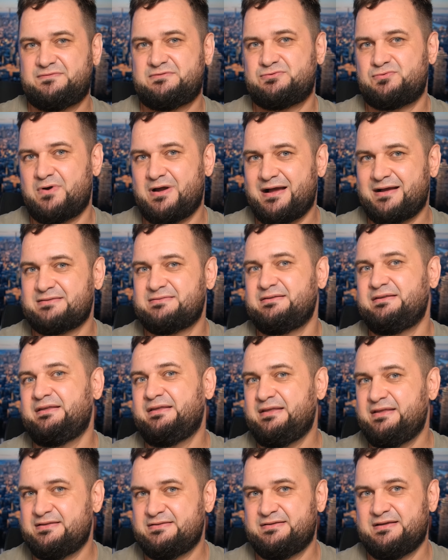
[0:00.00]
tracks
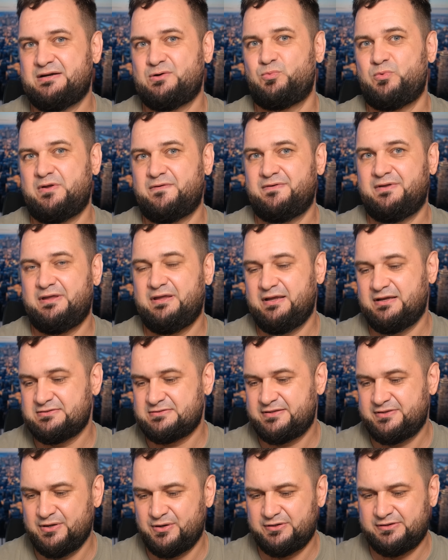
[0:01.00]
easier with
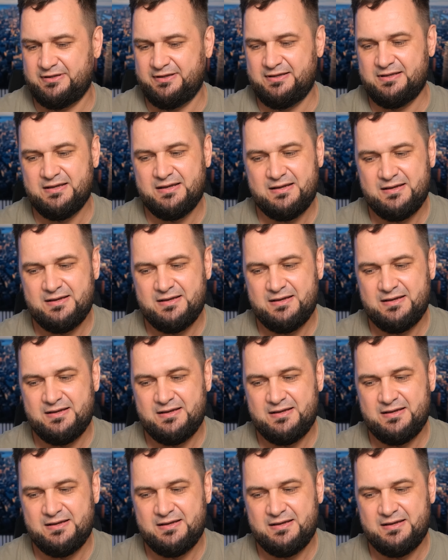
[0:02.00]
X30.